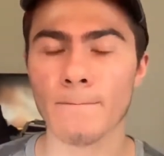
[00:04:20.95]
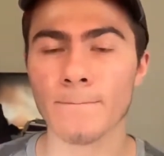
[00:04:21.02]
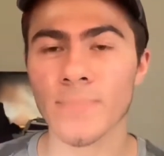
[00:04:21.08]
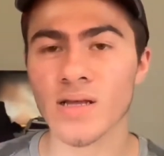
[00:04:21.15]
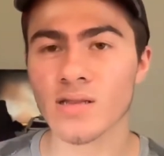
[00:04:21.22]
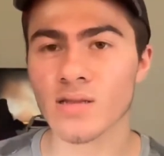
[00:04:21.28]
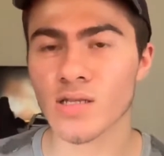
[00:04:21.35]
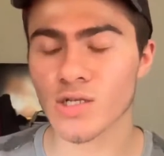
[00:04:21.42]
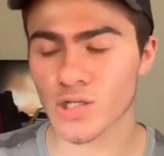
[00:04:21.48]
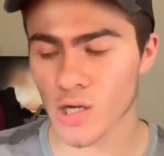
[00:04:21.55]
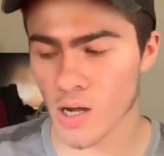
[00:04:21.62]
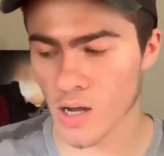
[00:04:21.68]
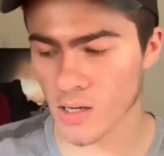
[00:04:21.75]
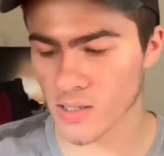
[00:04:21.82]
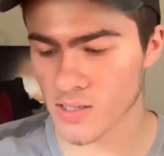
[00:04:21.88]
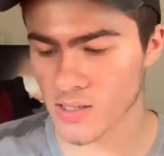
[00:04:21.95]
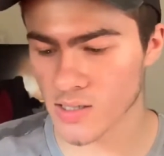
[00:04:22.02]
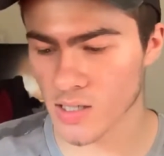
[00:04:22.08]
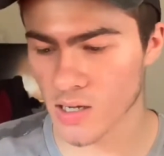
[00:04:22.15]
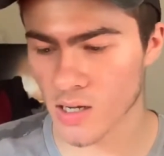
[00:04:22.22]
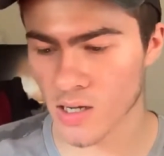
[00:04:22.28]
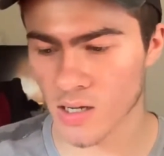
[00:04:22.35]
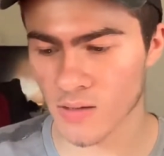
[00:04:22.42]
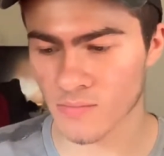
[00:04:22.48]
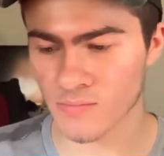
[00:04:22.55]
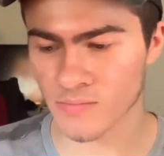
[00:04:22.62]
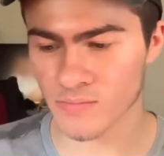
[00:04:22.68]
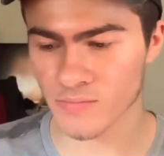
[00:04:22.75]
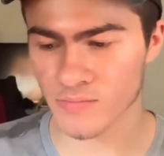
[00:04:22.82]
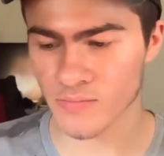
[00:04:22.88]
But the jocks, um,